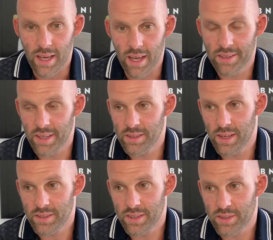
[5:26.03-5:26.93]

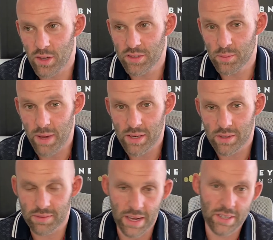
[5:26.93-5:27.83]
It's also a
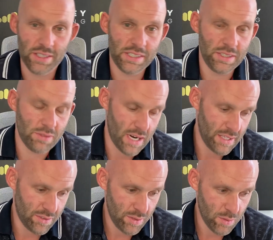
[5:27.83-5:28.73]
matter of energy,
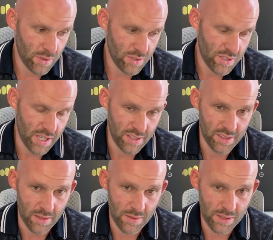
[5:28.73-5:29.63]
right? Do you want to
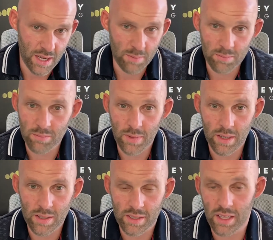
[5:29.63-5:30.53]
chase every
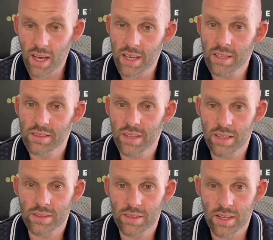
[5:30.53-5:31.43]
damn client
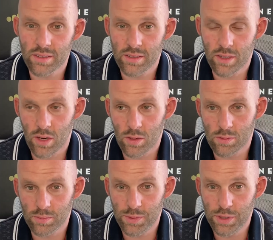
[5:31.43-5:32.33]
that
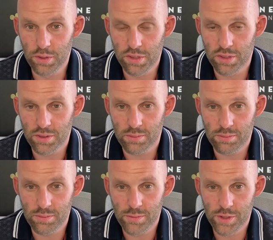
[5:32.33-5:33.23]
used
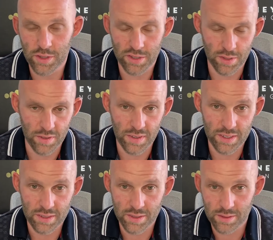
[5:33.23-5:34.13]
your
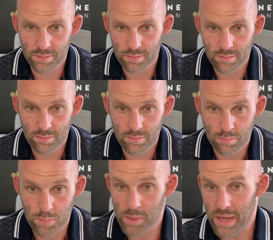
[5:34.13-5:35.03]
service,
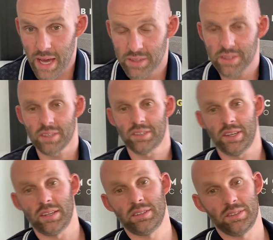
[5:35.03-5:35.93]
maybe had
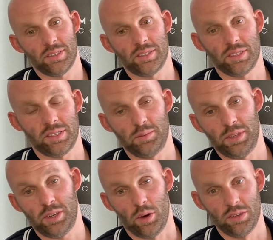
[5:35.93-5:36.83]
success, and just
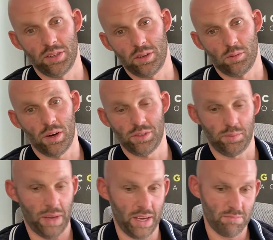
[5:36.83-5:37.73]
simply ghosted, don't want
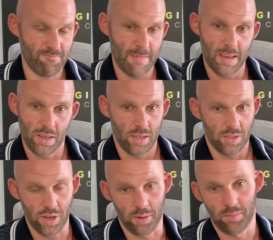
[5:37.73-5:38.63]
to pay?
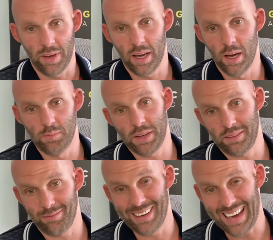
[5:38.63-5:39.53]
Sure,
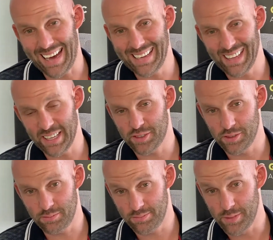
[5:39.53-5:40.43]
but I like to